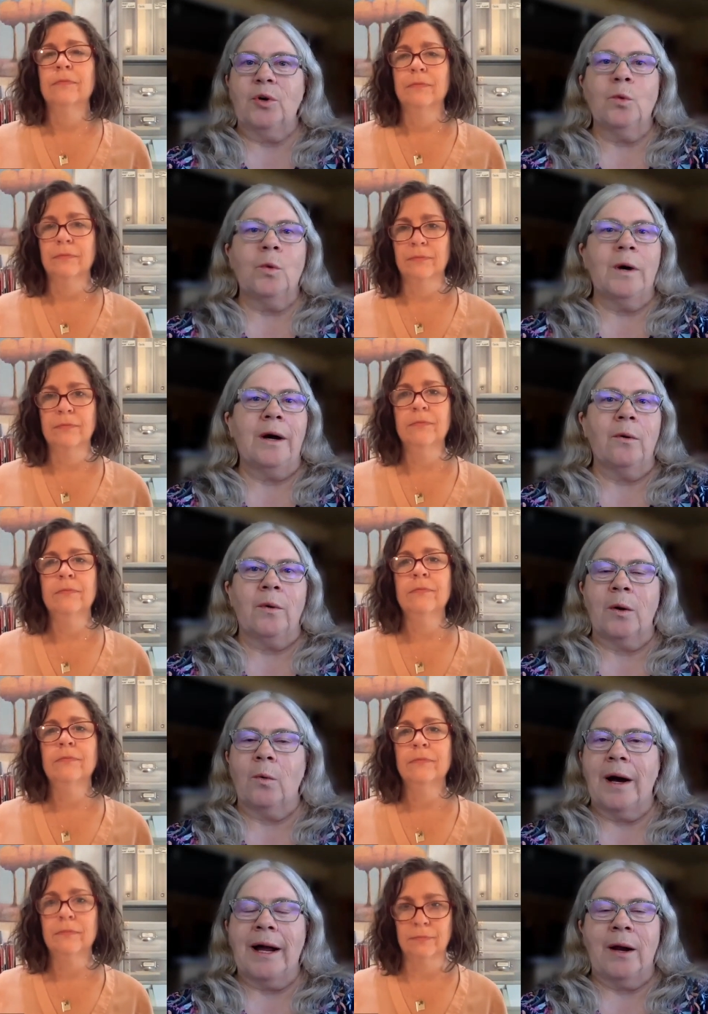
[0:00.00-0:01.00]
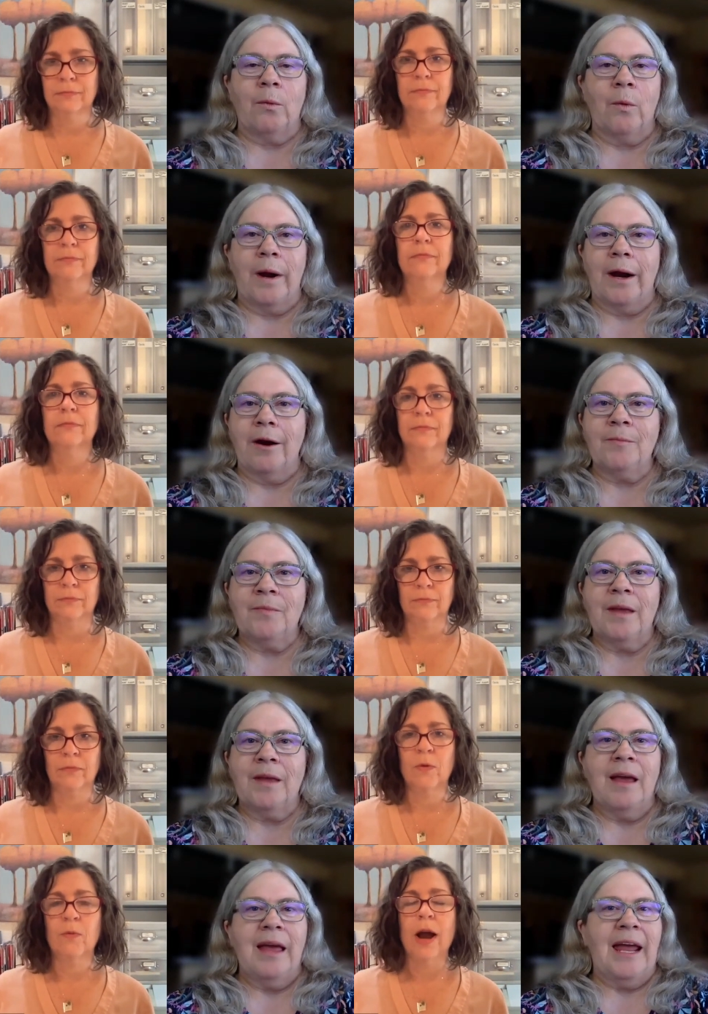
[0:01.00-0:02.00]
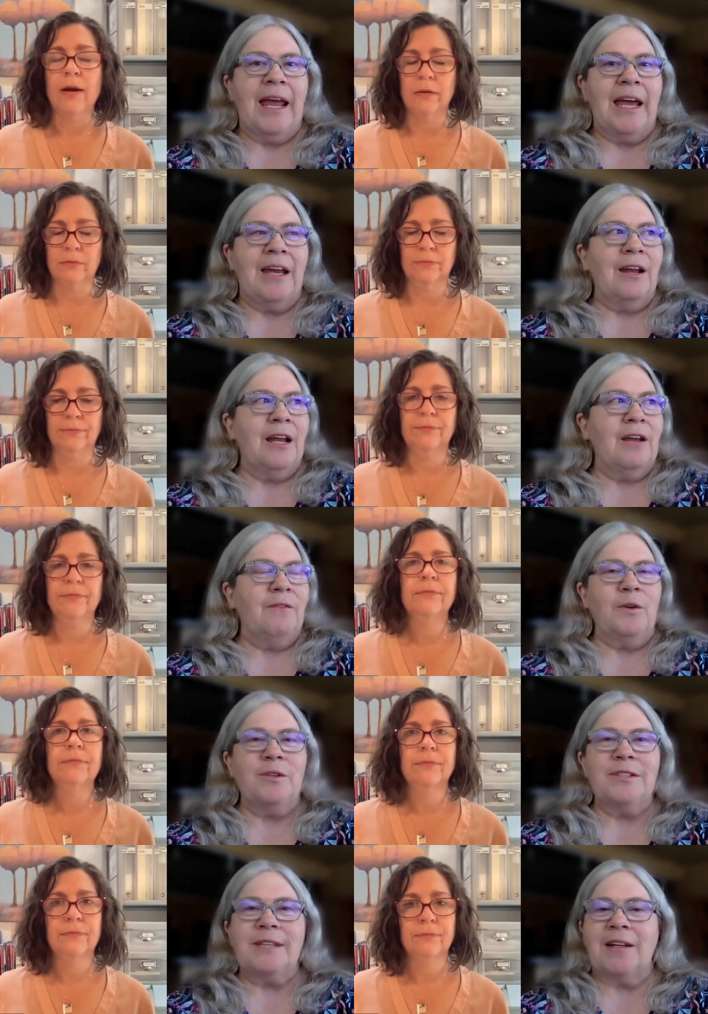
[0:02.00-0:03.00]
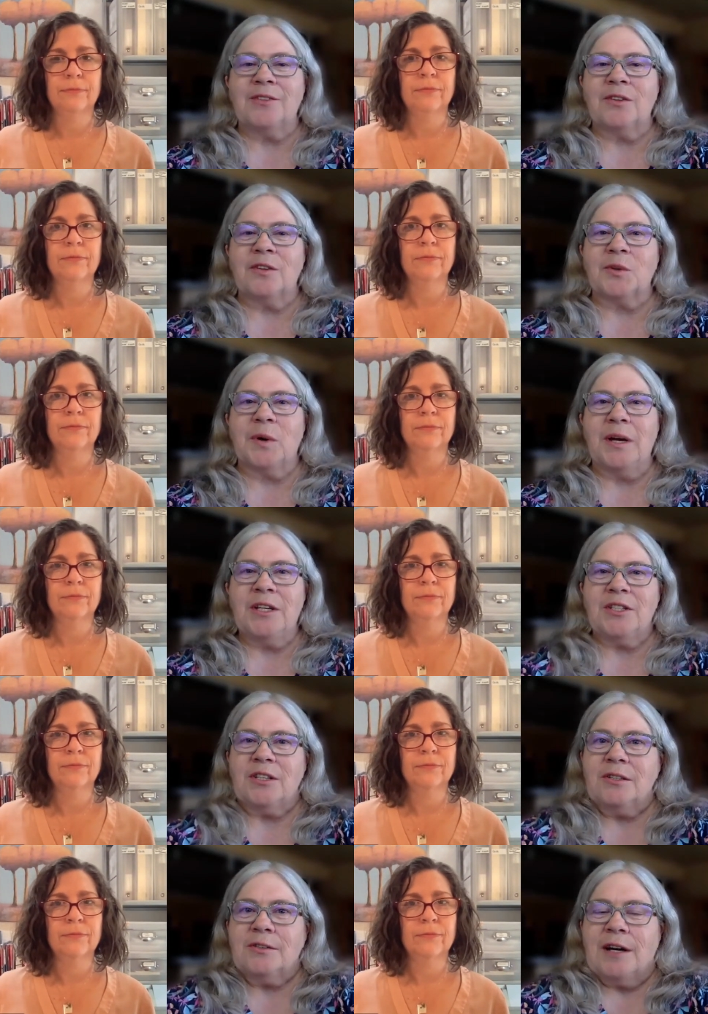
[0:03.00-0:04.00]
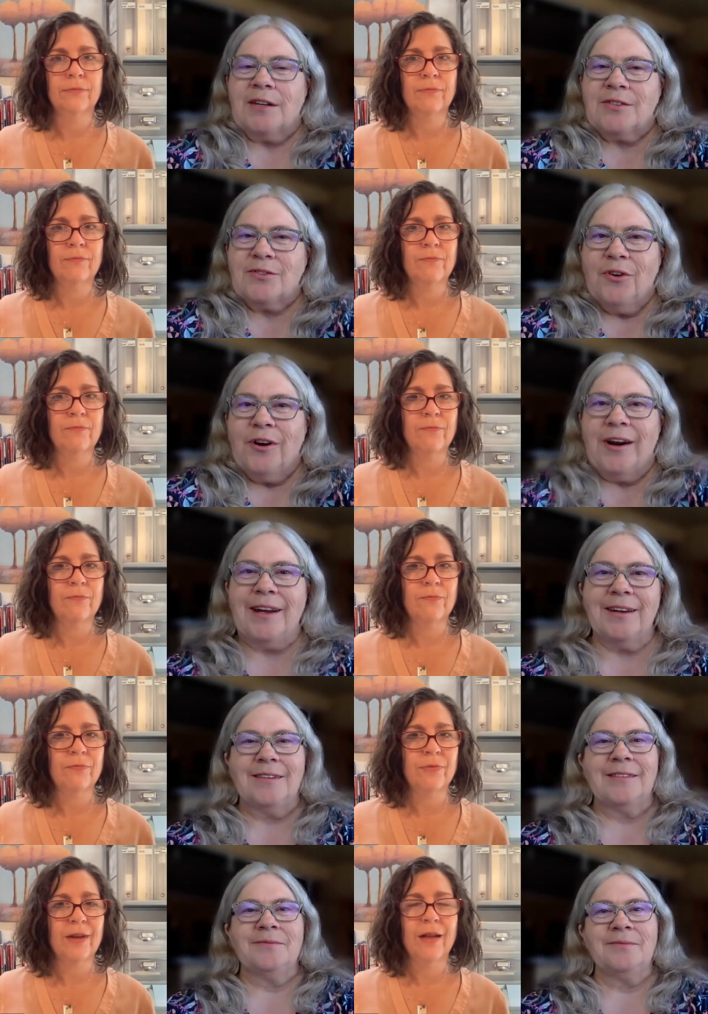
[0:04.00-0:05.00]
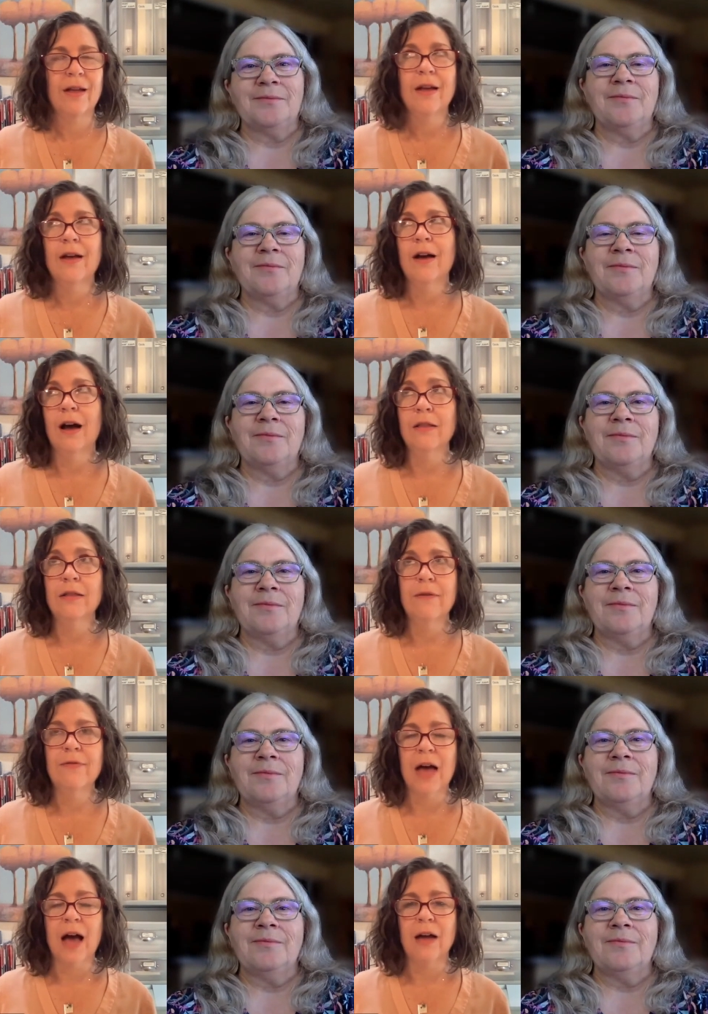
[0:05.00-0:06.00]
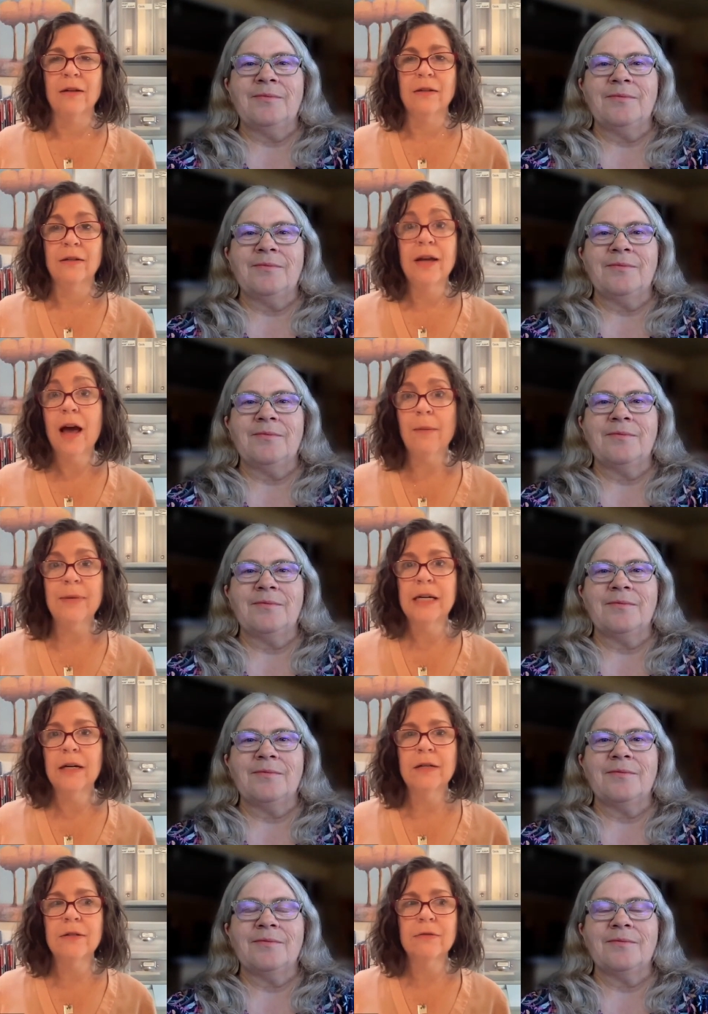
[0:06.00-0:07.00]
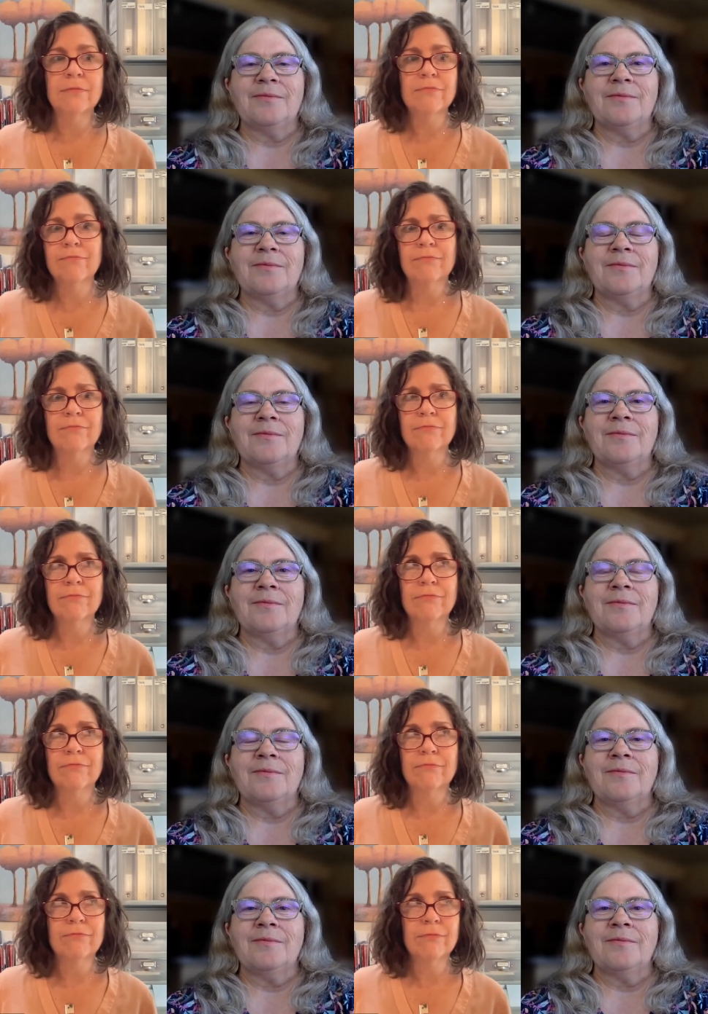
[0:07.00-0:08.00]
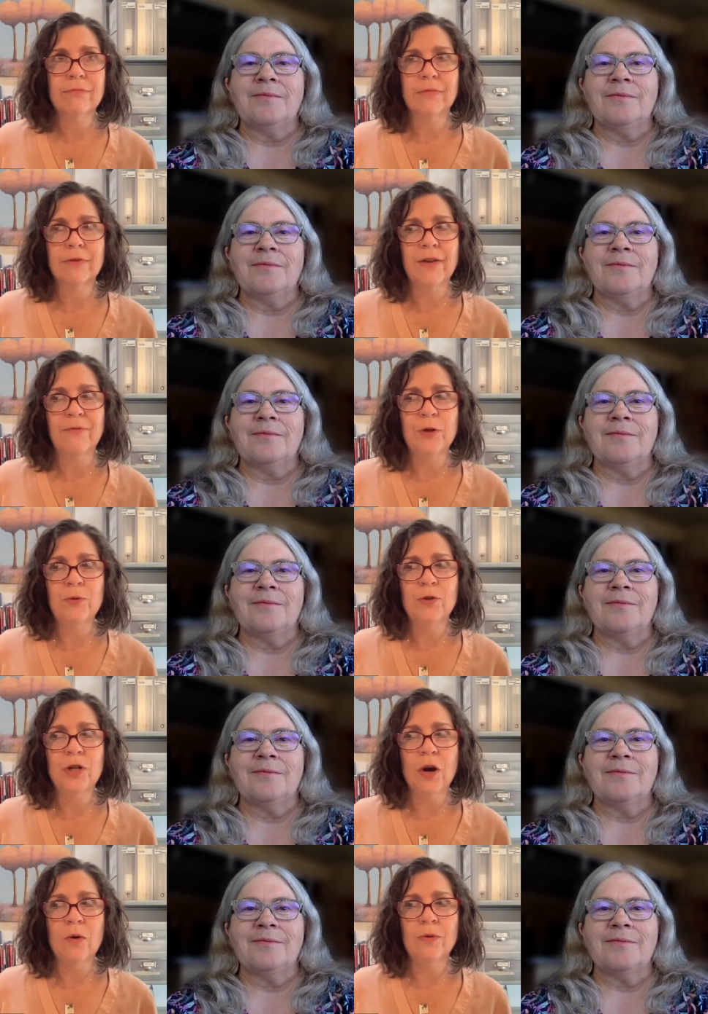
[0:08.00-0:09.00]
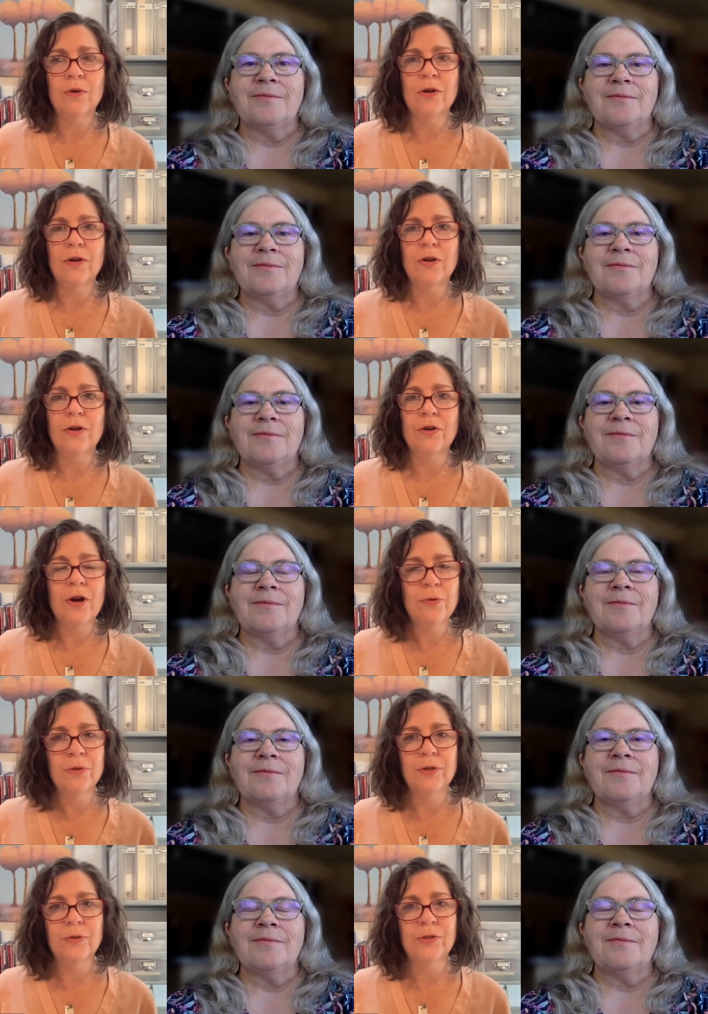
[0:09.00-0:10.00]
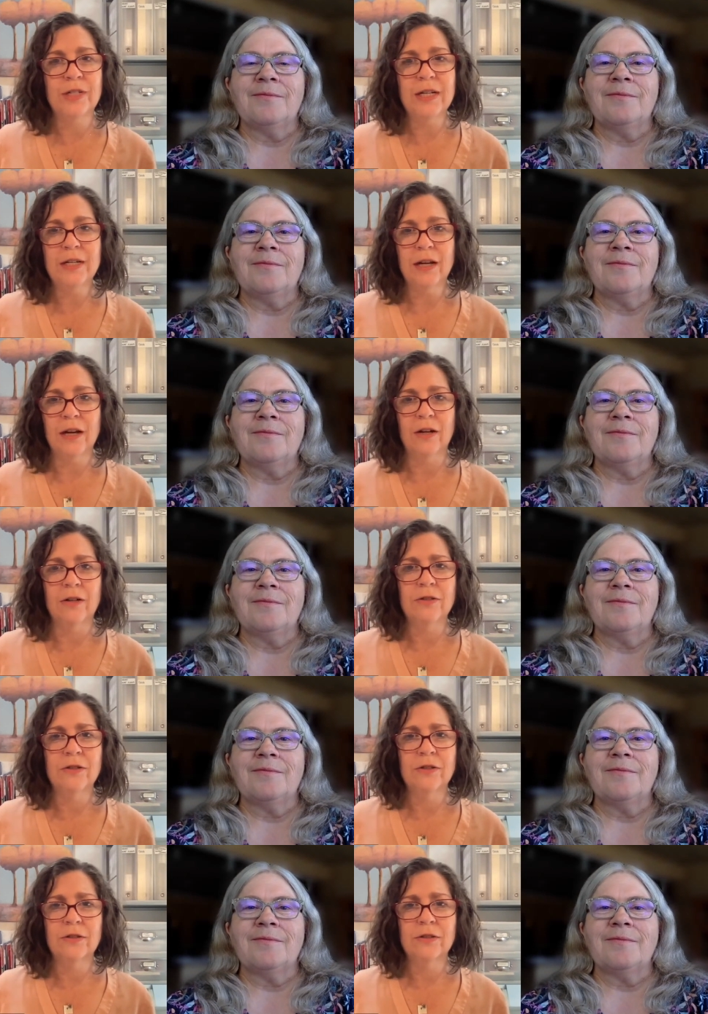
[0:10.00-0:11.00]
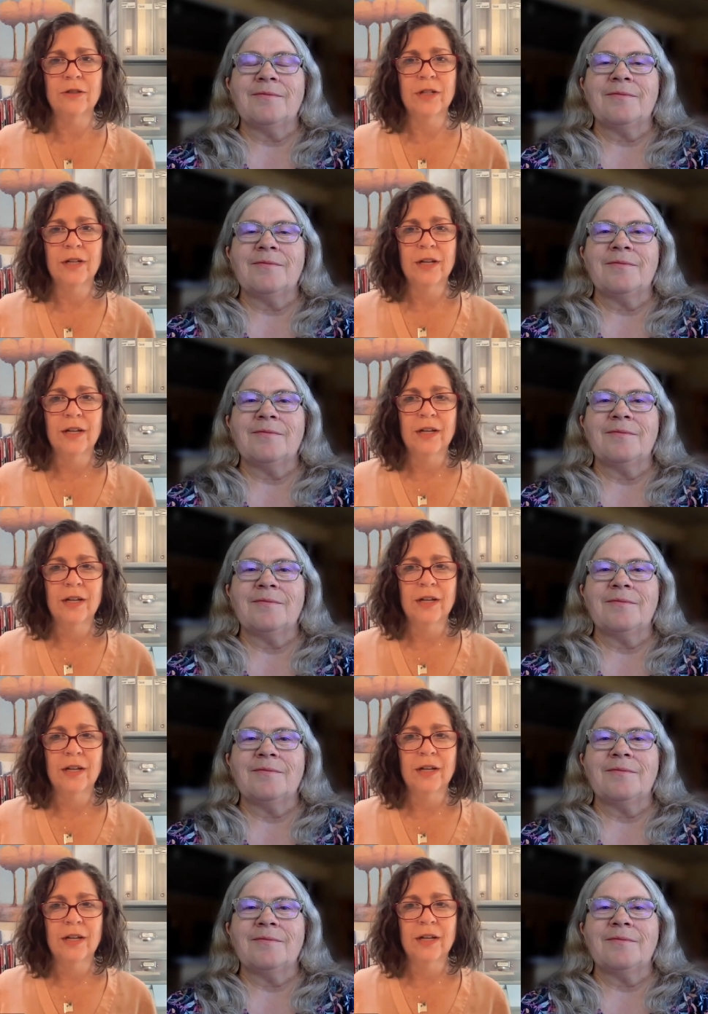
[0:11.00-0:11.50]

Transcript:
Speaker 1: who, what, when, why, and where. Right. And if you just answer those questions, you've got a story.
Speaker 2: I love that. Yeah, because if you don't know those details,